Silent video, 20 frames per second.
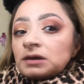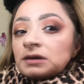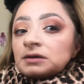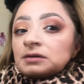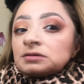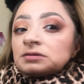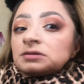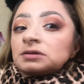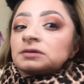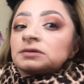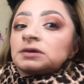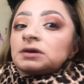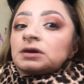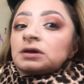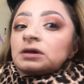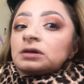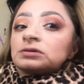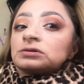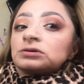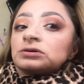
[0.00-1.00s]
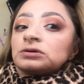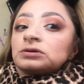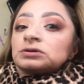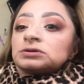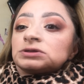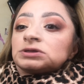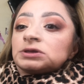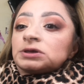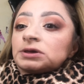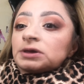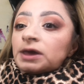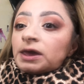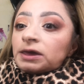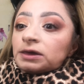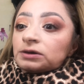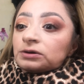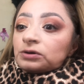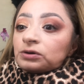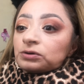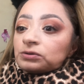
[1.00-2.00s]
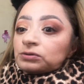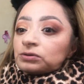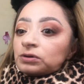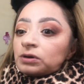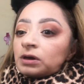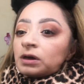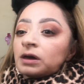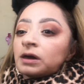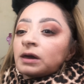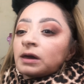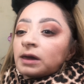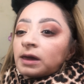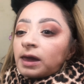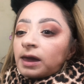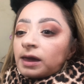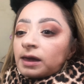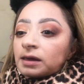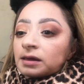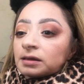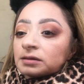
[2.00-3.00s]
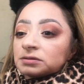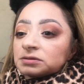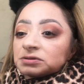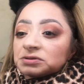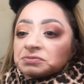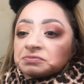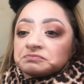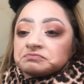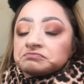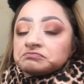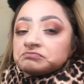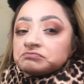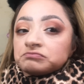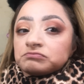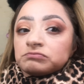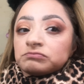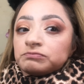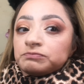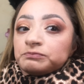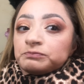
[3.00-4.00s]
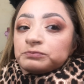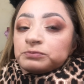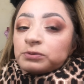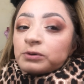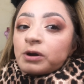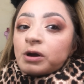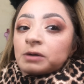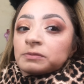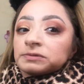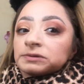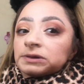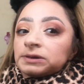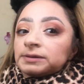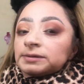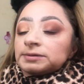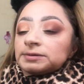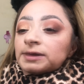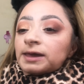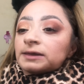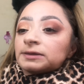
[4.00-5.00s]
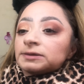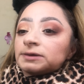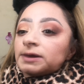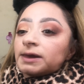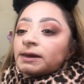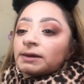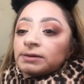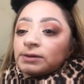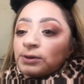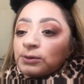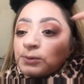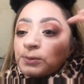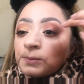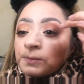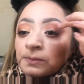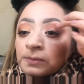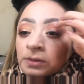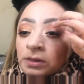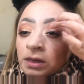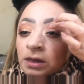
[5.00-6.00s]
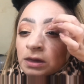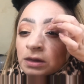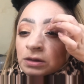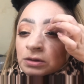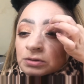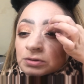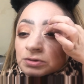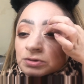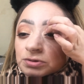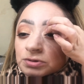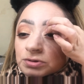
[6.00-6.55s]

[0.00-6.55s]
is in the color Diego, as probably San Diego. So